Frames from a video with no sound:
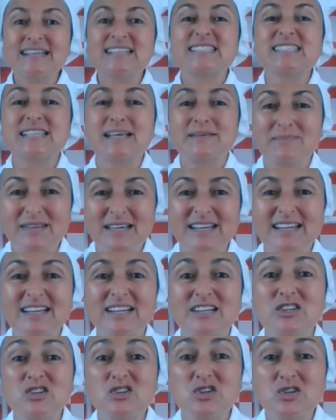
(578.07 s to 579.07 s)
Something
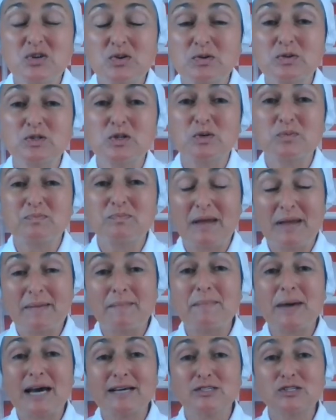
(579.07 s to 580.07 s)
new to
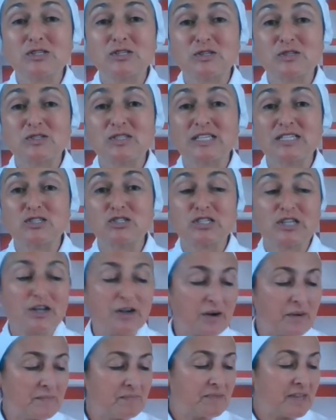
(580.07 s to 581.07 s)
ambassadors this
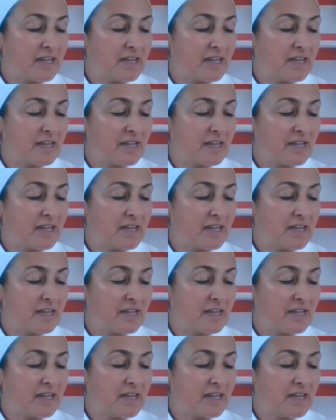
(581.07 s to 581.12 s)
year.